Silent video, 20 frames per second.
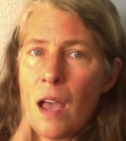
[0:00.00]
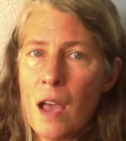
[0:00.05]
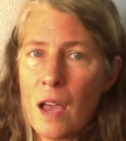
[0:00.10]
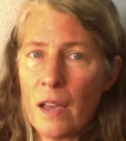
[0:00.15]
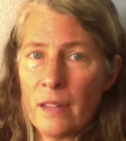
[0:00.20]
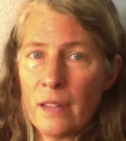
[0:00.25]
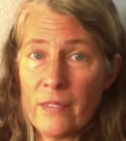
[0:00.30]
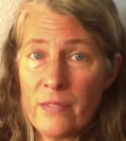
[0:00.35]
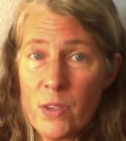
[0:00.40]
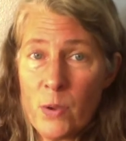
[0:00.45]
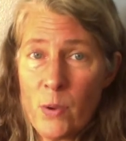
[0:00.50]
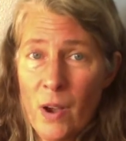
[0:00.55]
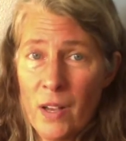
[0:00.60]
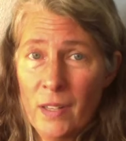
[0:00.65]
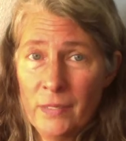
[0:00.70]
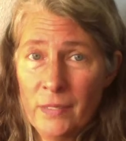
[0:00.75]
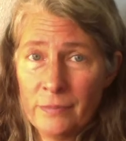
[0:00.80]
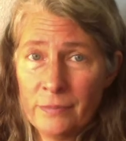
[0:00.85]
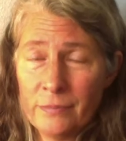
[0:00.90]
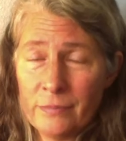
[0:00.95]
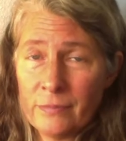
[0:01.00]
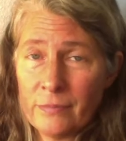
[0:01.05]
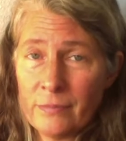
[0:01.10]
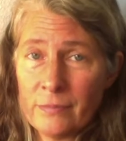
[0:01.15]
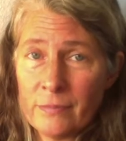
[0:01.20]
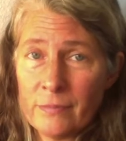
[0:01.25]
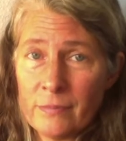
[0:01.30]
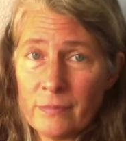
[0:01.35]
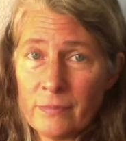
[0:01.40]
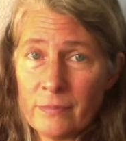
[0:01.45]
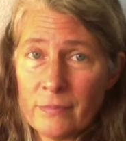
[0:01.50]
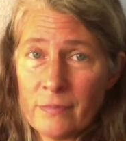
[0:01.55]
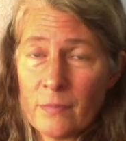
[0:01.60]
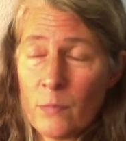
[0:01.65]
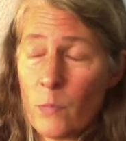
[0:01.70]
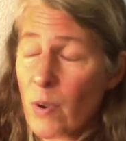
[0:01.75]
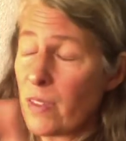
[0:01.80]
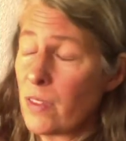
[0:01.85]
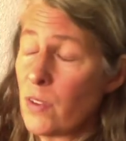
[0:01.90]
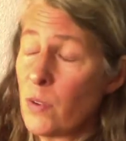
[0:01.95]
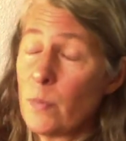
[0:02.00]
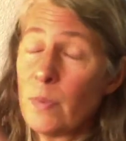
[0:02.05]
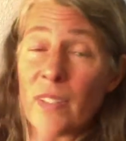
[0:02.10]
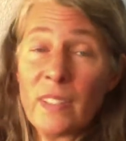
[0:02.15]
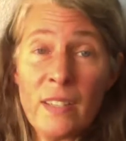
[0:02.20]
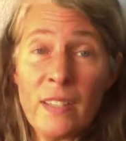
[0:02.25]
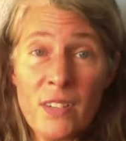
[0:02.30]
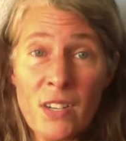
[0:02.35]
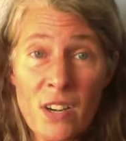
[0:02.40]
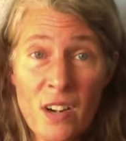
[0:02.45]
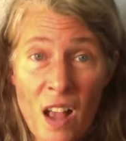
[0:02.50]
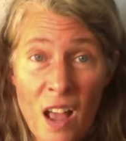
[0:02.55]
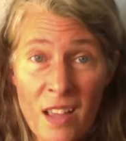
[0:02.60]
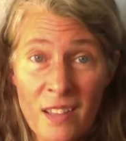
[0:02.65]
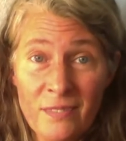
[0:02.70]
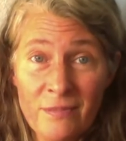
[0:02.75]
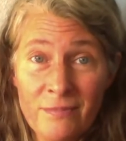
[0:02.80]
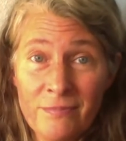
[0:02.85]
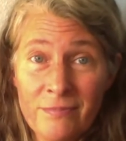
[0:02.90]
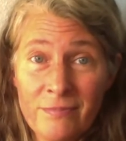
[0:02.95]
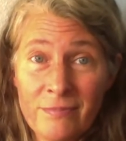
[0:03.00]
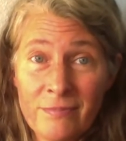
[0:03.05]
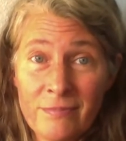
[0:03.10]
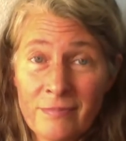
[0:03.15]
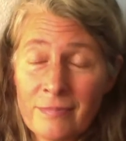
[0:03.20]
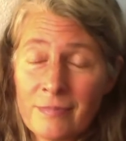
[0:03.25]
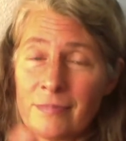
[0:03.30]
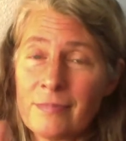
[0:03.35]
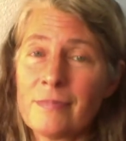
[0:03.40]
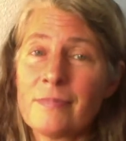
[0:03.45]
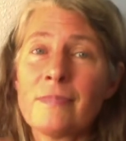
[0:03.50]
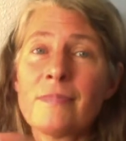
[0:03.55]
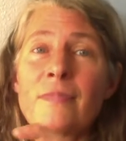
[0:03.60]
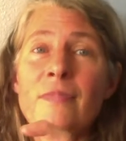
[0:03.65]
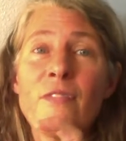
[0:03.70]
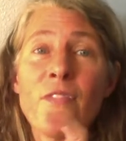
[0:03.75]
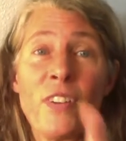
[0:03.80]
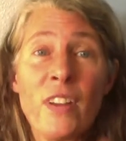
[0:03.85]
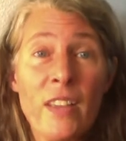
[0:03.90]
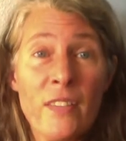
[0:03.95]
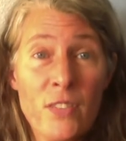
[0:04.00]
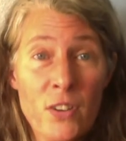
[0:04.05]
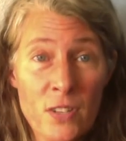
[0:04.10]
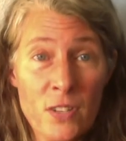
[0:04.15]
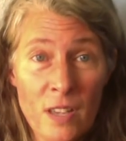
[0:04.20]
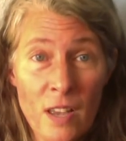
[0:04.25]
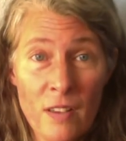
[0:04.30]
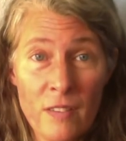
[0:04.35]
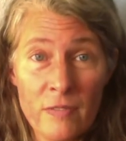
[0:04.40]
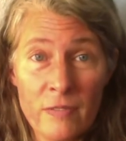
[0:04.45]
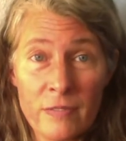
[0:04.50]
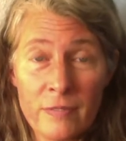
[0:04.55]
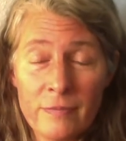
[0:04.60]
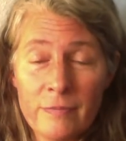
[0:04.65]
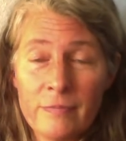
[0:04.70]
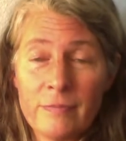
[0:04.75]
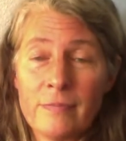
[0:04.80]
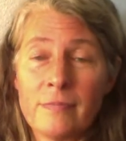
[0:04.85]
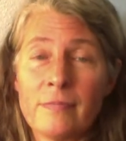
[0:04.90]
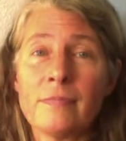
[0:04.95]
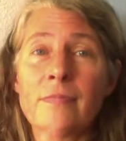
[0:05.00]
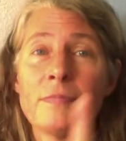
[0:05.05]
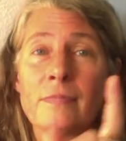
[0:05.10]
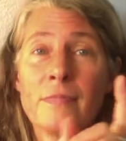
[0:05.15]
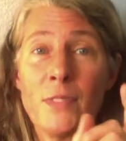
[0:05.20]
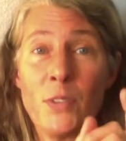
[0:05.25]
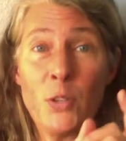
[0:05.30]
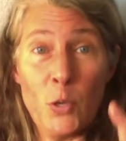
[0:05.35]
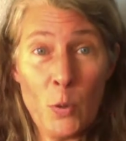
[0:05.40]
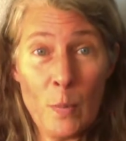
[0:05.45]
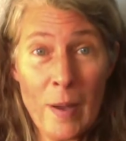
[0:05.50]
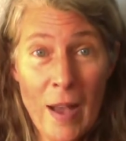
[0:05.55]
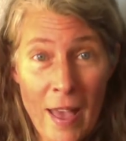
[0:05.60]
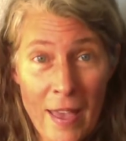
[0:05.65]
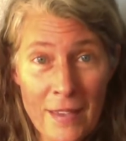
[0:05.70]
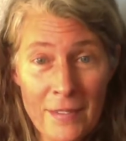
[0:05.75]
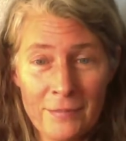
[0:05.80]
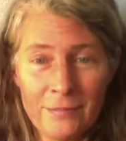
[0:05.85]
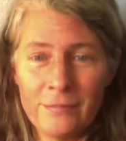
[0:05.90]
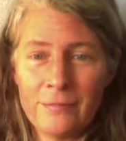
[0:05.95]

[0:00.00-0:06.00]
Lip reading: I love you all, whether you believe it or not. Forgive yourself. Goodbye.